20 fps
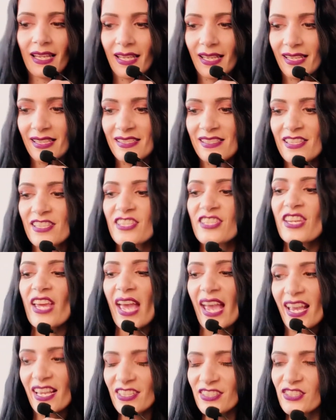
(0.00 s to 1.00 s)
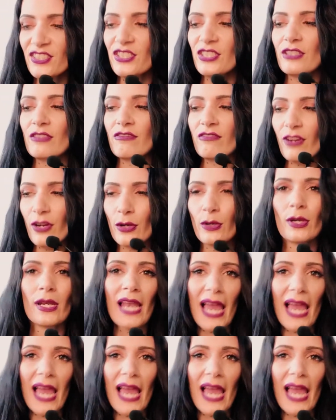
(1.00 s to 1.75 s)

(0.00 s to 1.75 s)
is a textured faux